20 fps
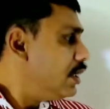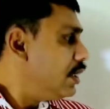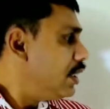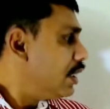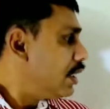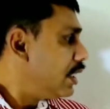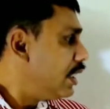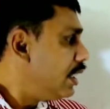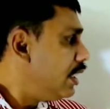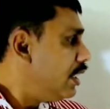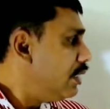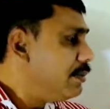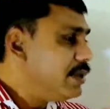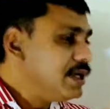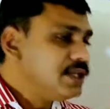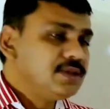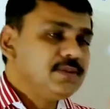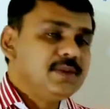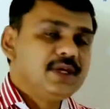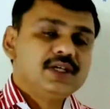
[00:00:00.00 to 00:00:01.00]
Real
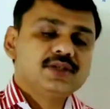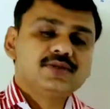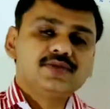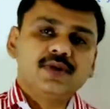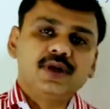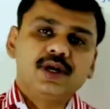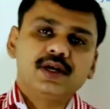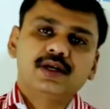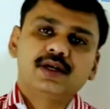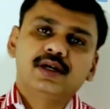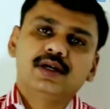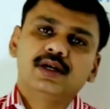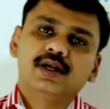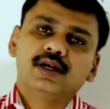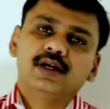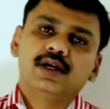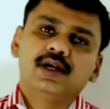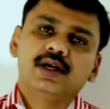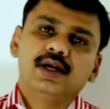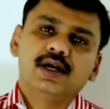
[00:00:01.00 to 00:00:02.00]
image means what?
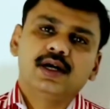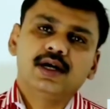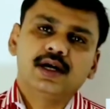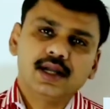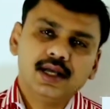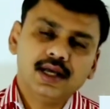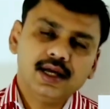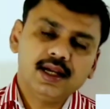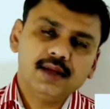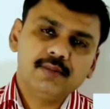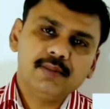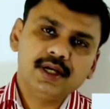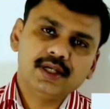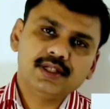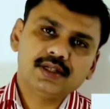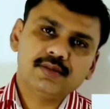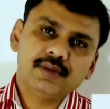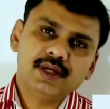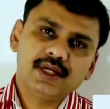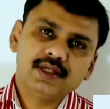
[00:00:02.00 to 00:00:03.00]
Real
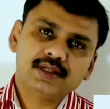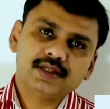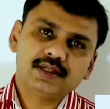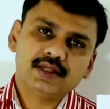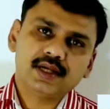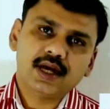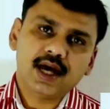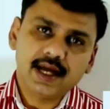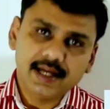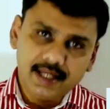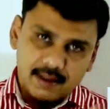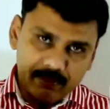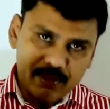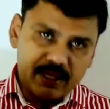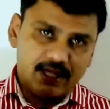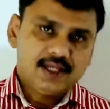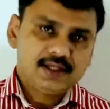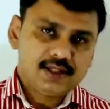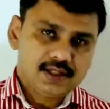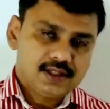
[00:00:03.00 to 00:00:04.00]
image means an
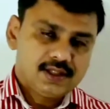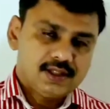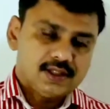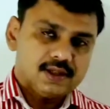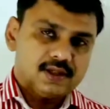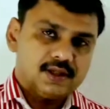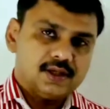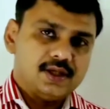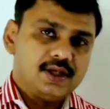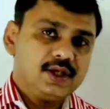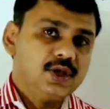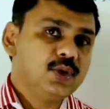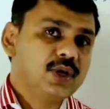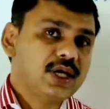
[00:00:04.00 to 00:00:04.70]
image you